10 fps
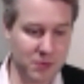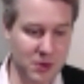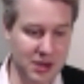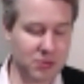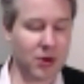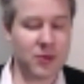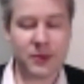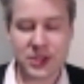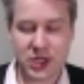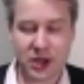with Ron
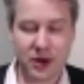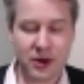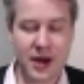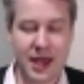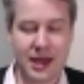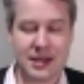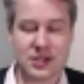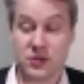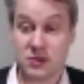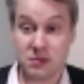Riggio and
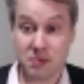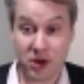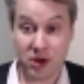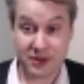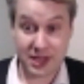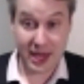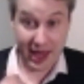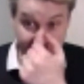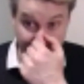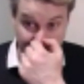Susan Murphy
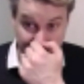out of